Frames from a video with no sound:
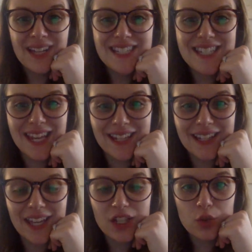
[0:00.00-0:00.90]
10
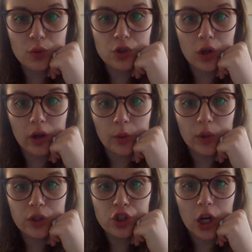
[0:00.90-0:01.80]
kids were drawing
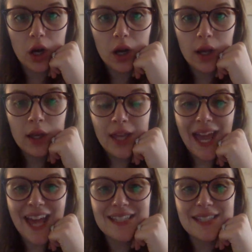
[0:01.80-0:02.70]
with chalk,
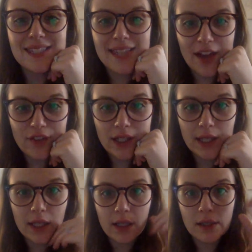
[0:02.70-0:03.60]
and 7
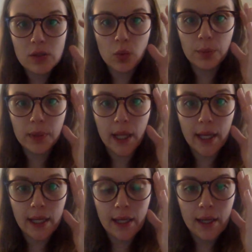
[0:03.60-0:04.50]
kids were
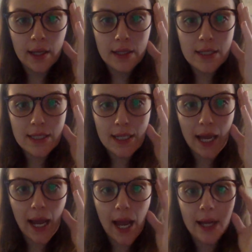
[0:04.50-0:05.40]
playing
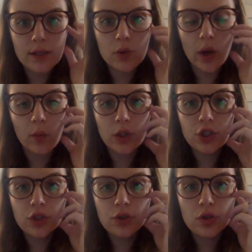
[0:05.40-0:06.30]
tag. So I
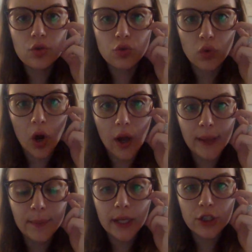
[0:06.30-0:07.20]
want you to draw a
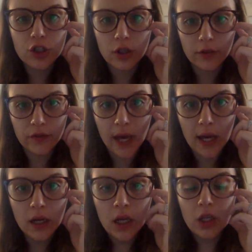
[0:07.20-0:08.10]
picture of that.
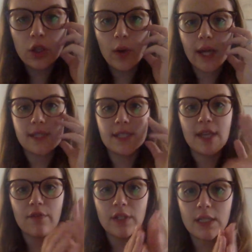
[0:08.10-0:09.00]
You had
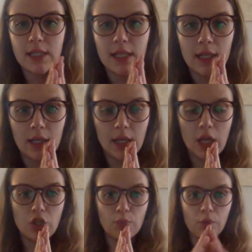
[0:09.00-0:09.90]
17,
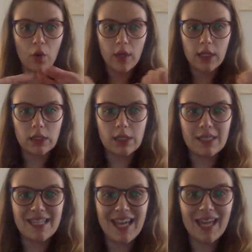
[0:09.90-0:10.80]
and you broke it into
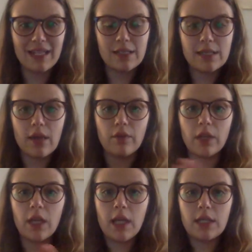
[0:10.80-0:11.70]
10 and 7.
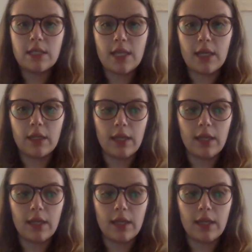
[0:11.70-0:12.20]
10